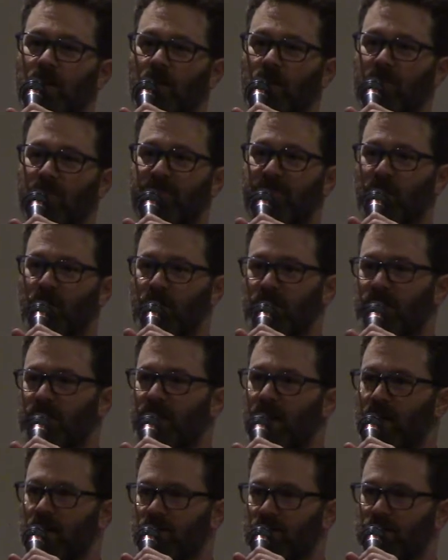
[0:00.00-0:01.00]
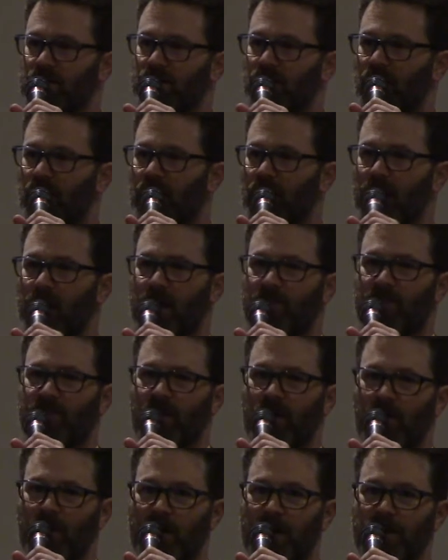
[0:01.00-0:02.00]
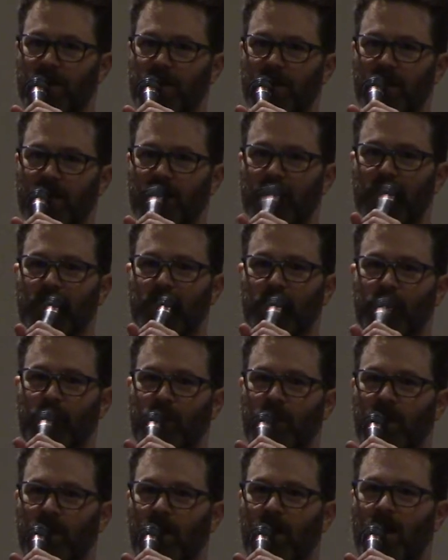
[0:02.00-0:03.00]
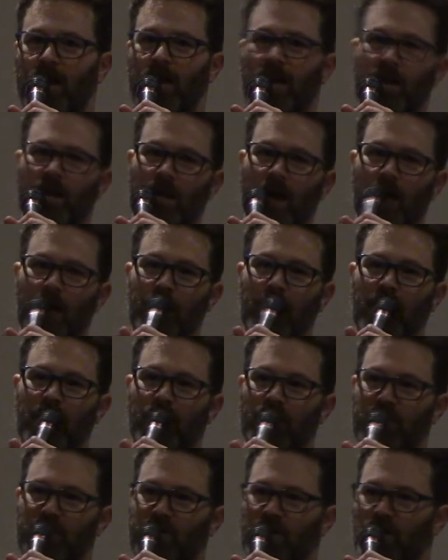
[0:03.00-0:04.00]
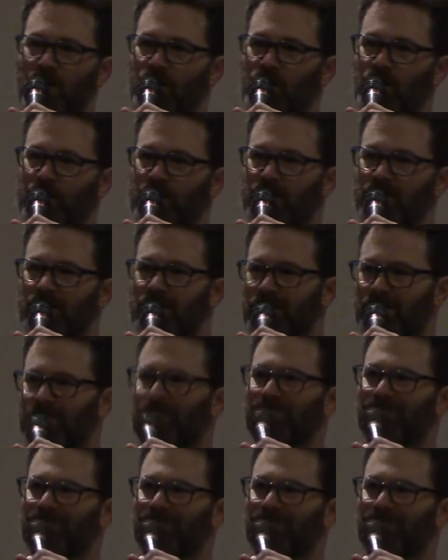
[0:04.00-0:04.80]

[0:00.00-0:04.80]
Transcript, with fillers: All the fart sounds uh, at Funimation. I made all the fart noises.